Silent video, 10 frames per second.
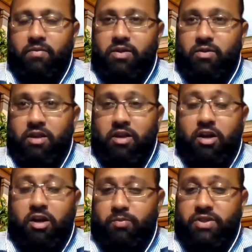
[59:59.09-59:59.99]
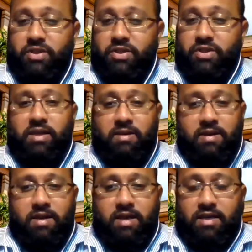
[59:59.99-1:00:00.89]
the only other option would be
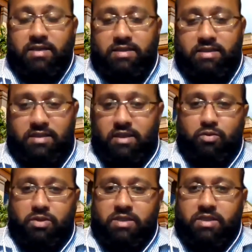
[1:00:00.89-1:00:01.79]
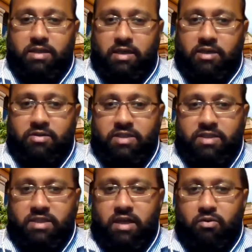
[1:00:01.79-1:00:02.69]
certain loans.
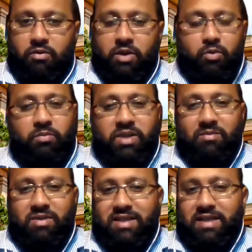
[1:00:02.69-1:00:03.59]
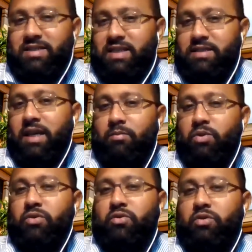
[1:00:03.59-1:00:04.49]
Christy, I don't know, they wouldn't be able to access the help loan